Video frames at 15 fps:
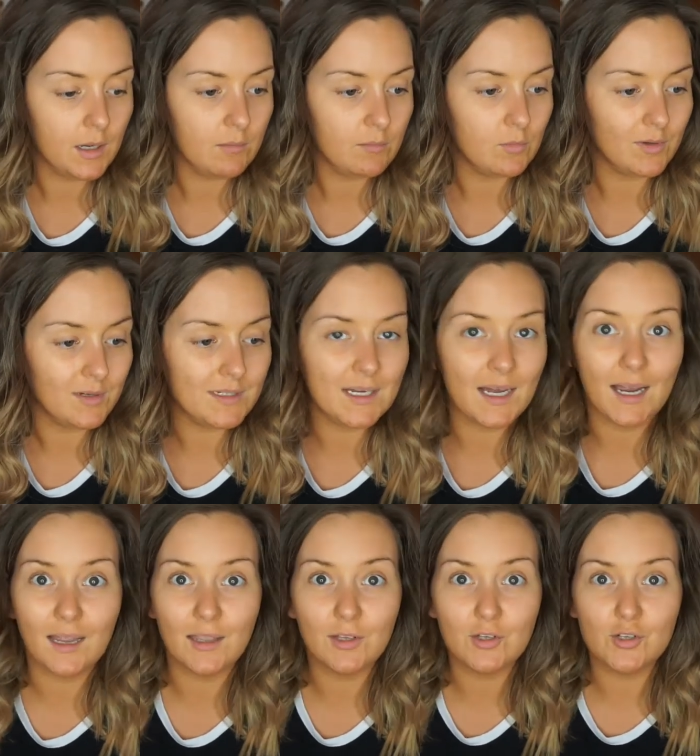I'm not
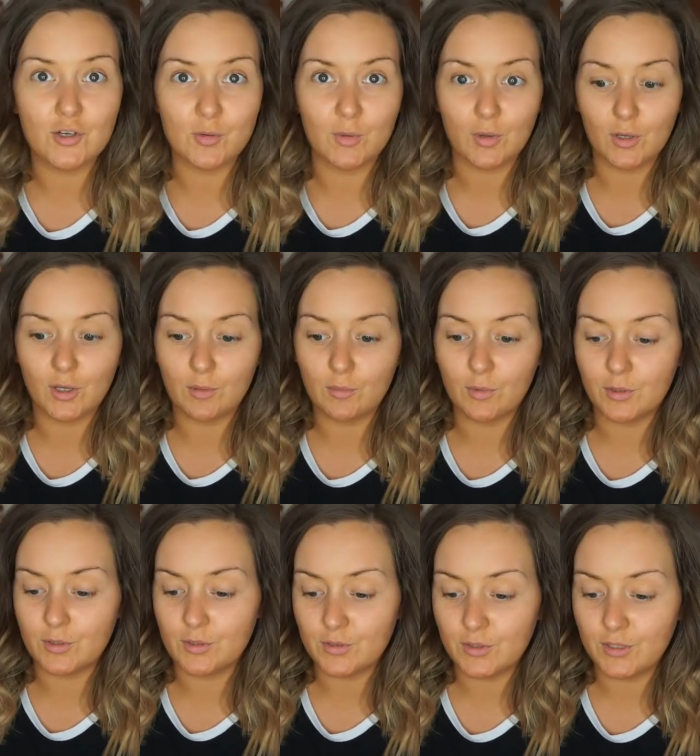entirely sure what look I'm going
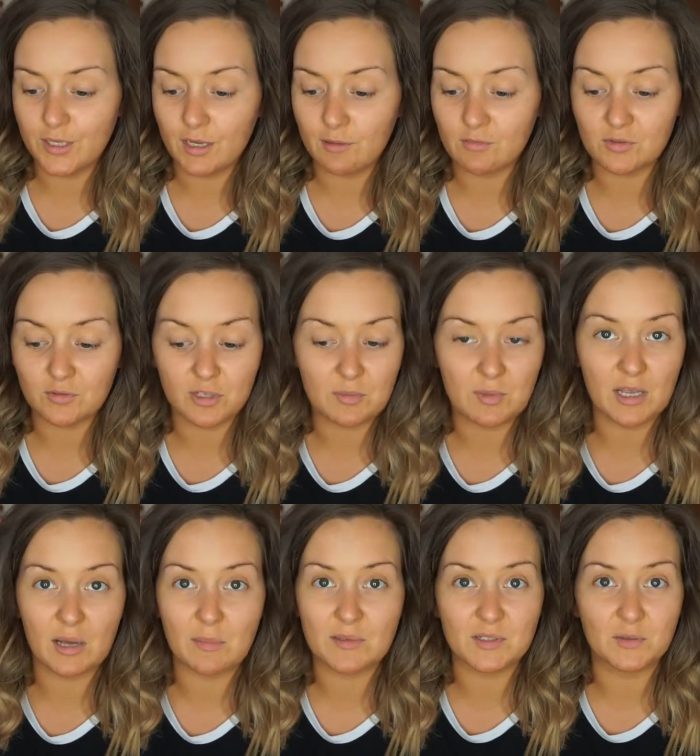to do yet. I'm just going to make
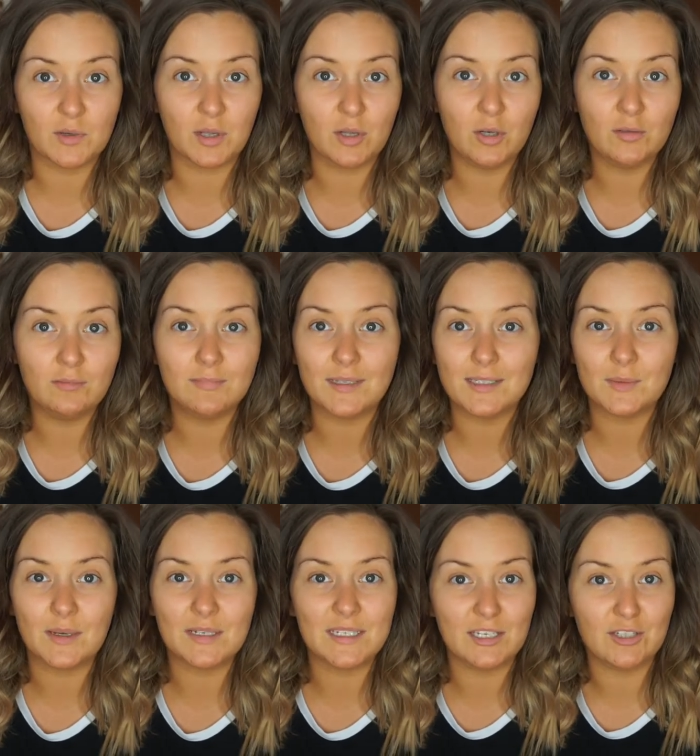up as I go along. That's
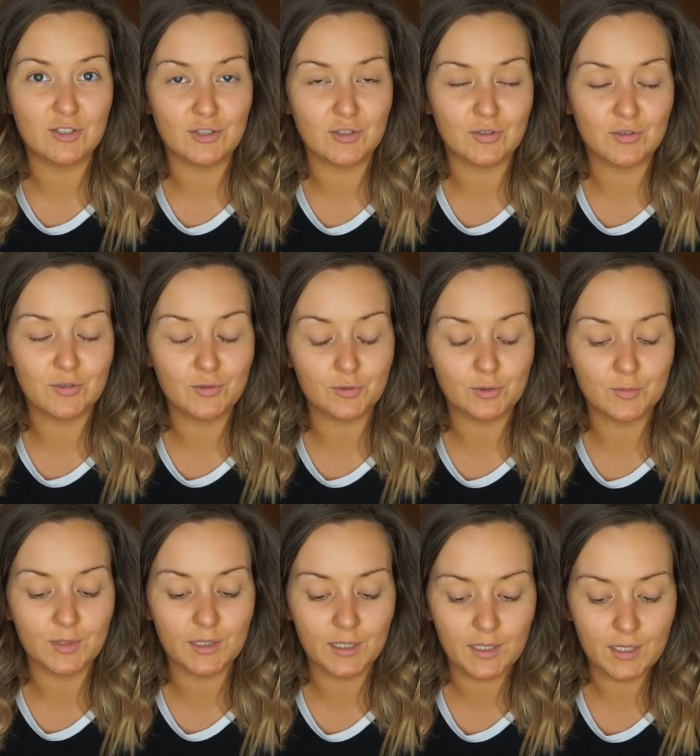what I tend to do
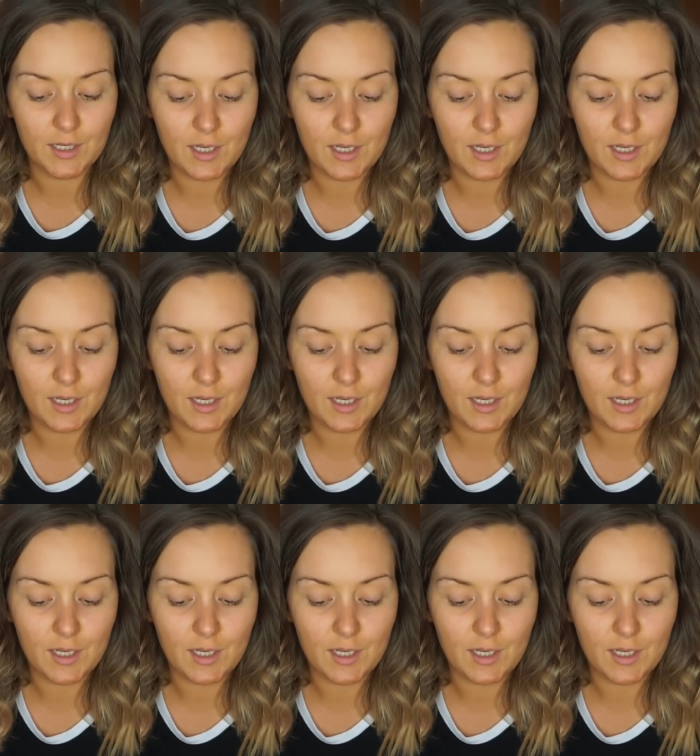normally.